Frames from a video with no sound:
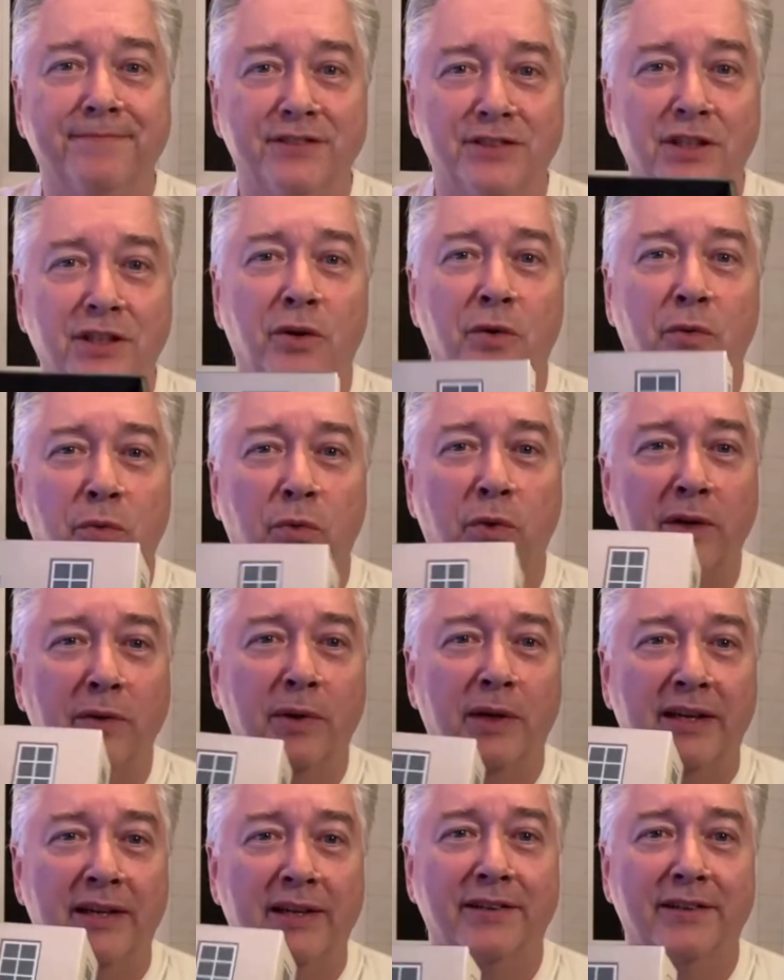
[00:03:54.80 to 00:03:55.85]
so what are
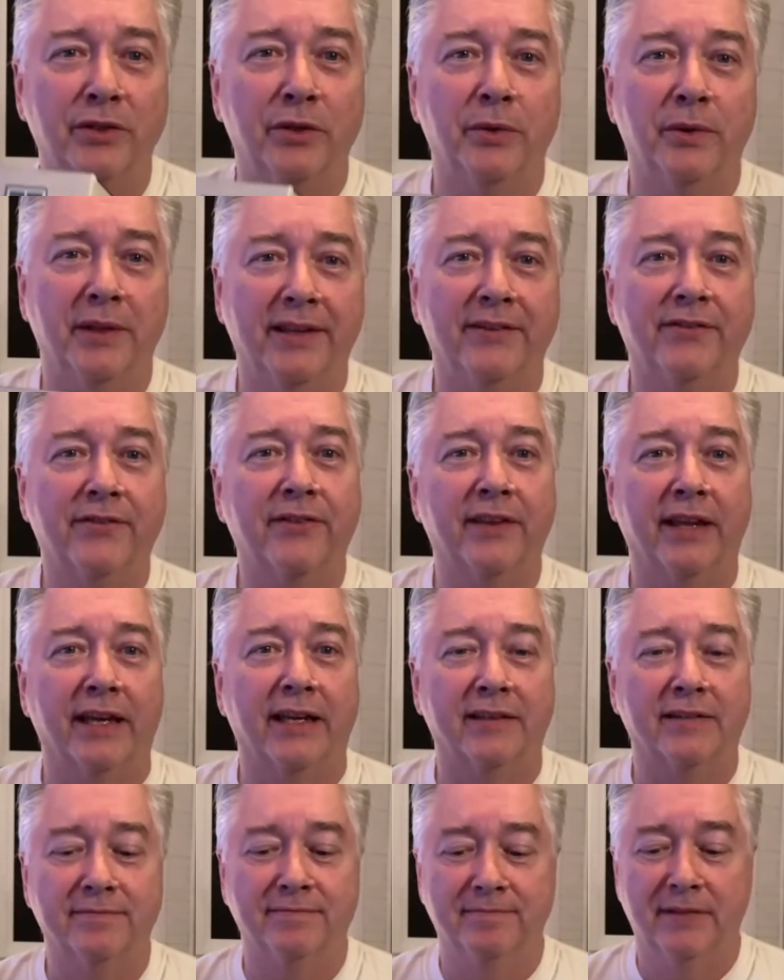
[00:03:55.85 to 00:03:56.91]
we going to do with this thing?
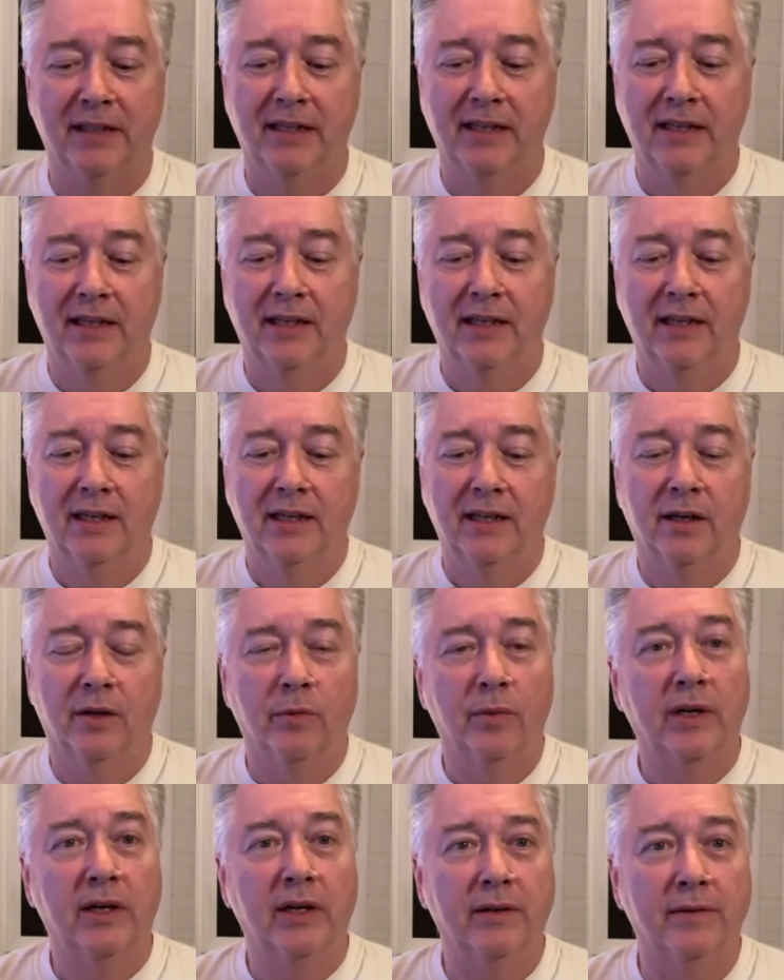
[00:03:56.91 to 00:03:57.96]

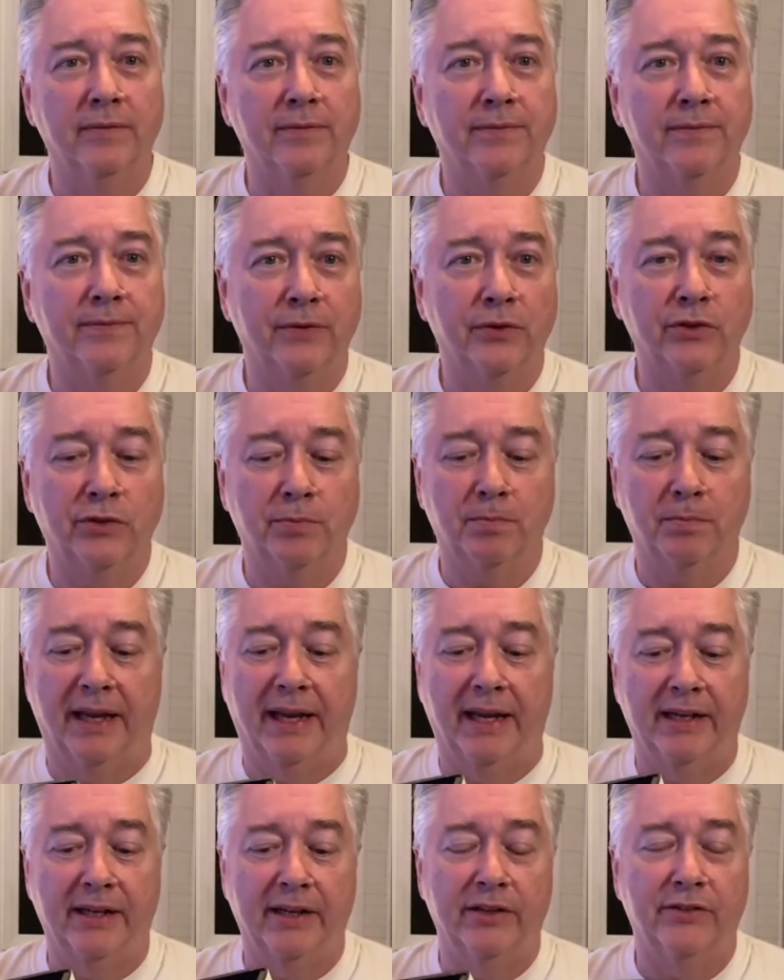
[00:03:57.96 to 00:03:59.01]
Well, first
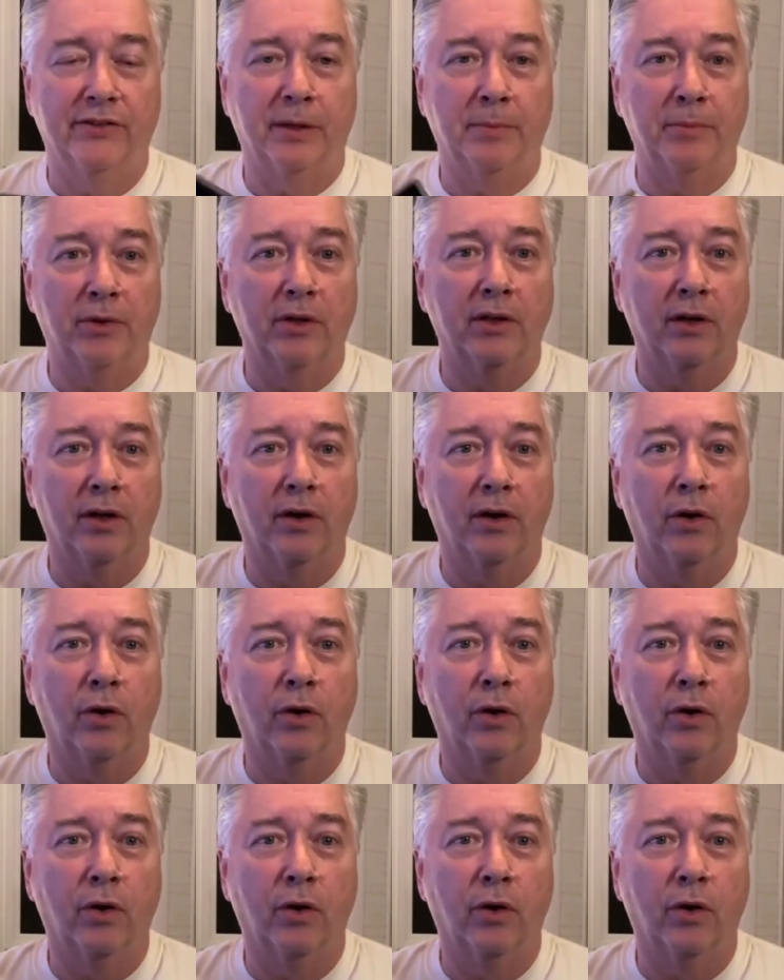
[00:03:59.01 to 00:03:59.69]
plan is I'm going to